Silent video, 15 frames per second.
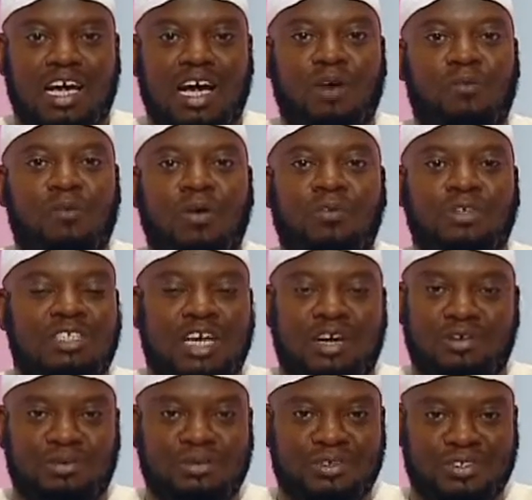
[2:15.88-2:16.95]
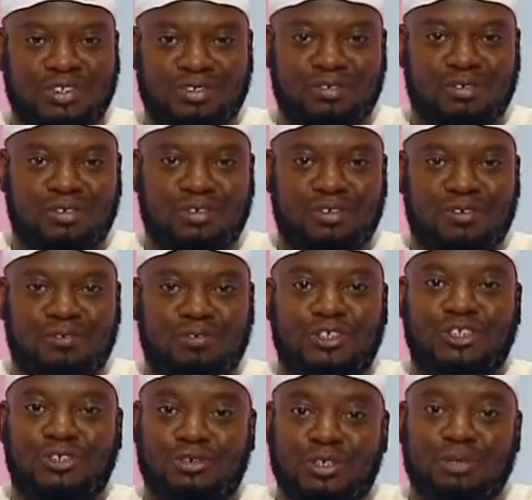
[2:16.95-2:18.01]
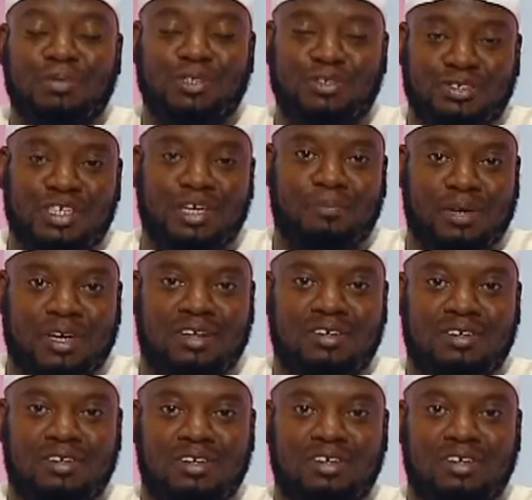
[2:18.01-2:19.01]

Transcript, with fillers: And what was that reward? For Sauda bint Zam'a.